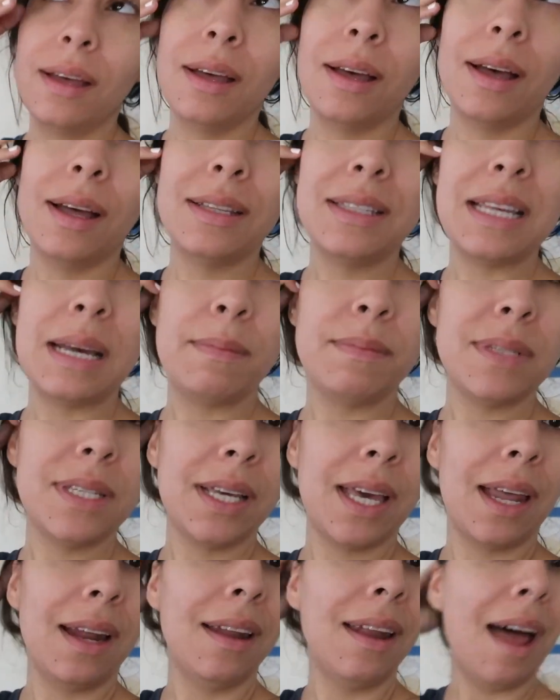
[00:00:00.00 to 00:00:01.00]
attempt to
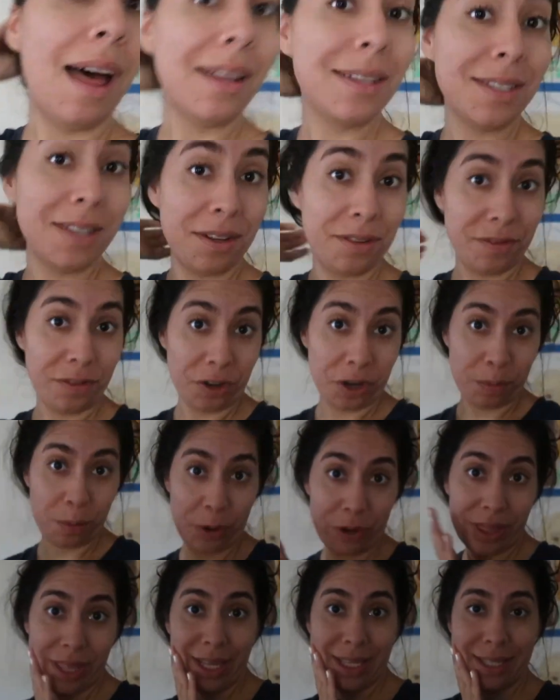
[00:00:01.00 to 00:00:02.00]
get a lot done for her
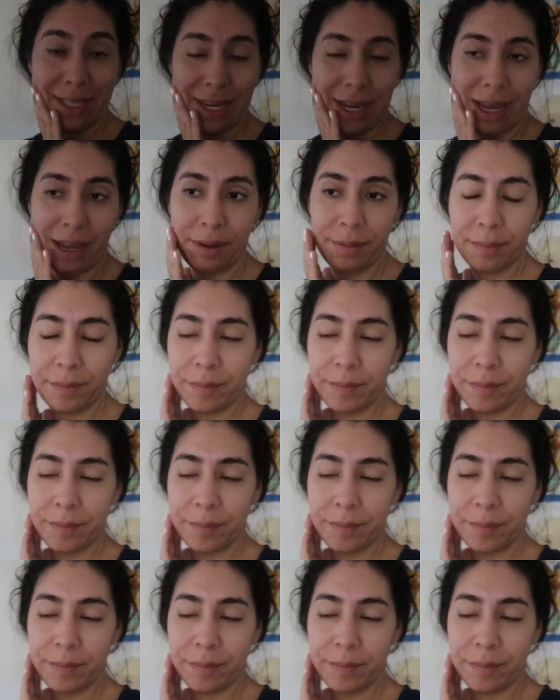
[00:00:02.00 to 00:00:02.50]
birthday today.